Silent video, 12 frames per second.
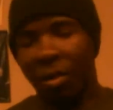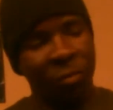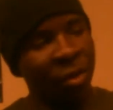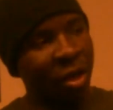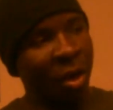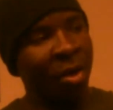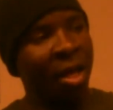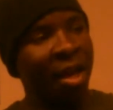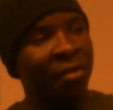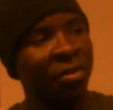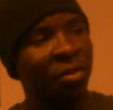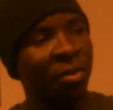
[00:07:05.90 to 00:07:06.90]
We all
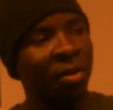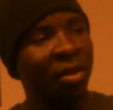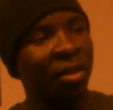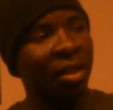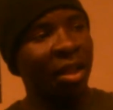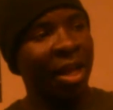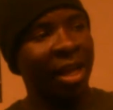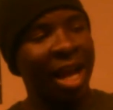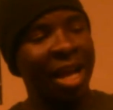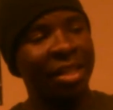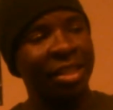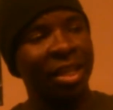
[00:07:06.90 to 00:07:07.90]
have certain like
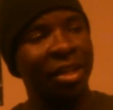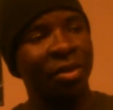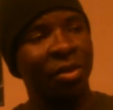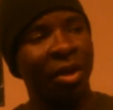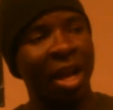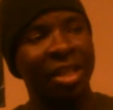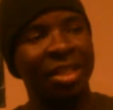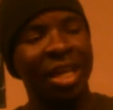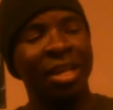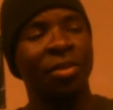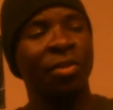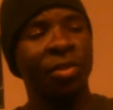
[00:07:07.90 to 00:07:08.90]
high standard
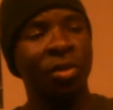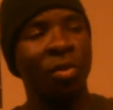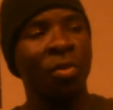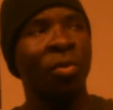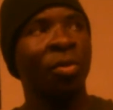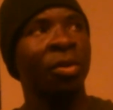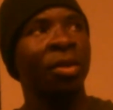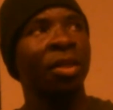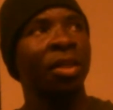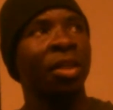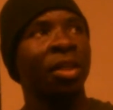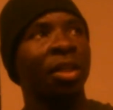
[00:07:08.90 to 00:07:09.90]
standards or
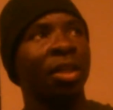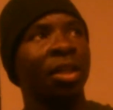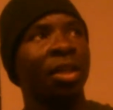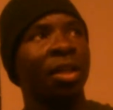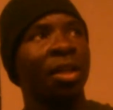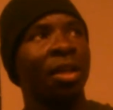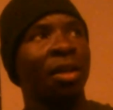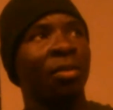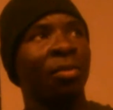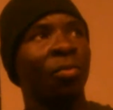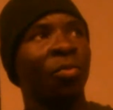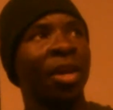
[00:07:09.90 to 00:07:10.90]

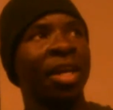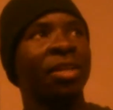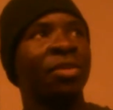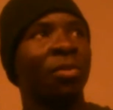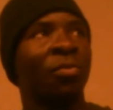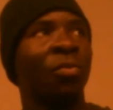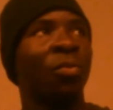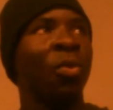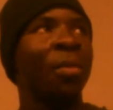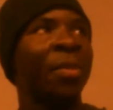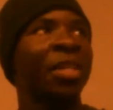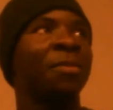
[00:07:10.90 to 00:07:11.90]
ways of
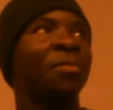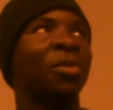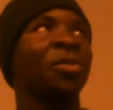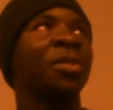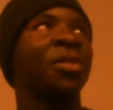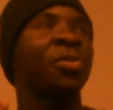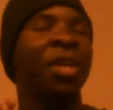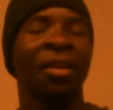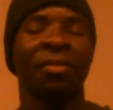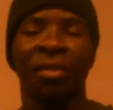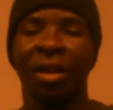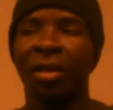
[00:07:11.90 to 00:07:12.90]
what makes a person
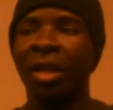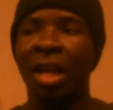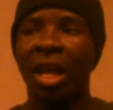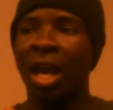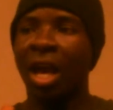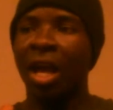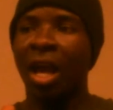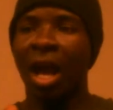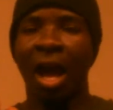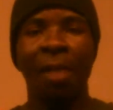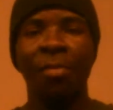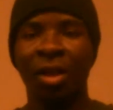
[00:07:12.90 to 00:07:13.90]
attractive. Now,
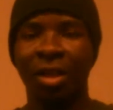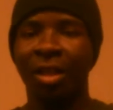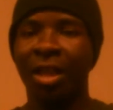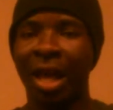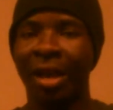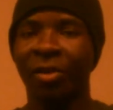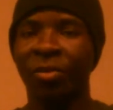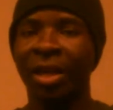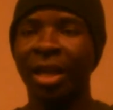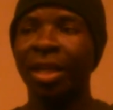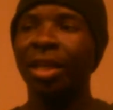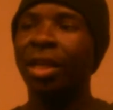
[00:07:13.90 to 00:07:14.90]
I'm not gonna lie,
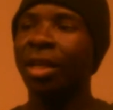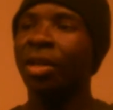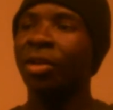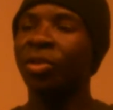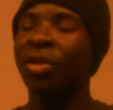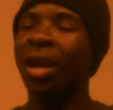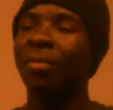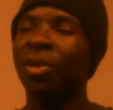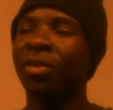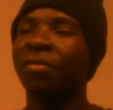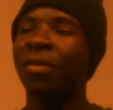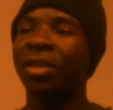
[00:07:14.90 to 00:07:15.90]
okay? You got
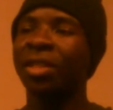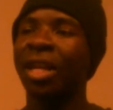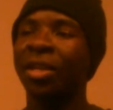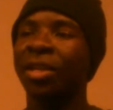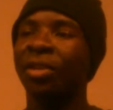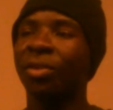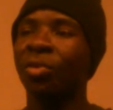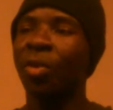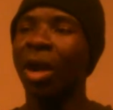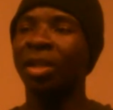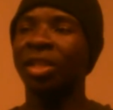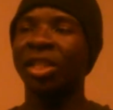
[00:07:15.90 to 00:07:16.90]
motherfuckers out here who
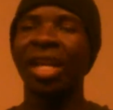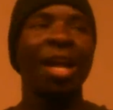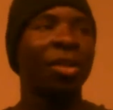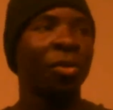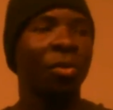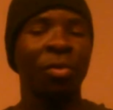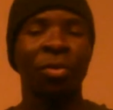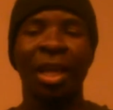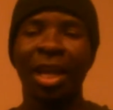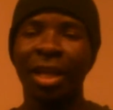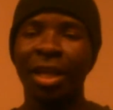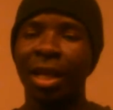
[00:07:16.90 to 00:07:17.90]
are shallow,
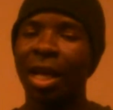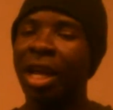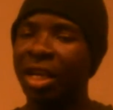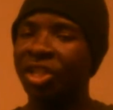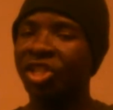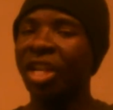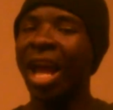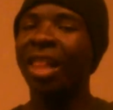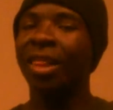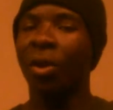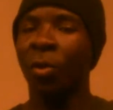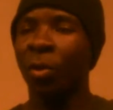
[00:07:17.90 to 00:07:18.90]
okay?
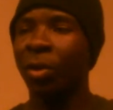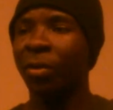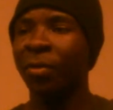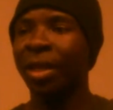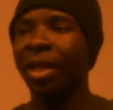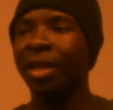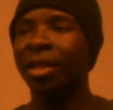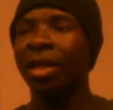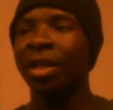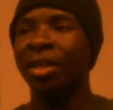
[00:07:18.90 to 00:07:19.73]
shallow, okay?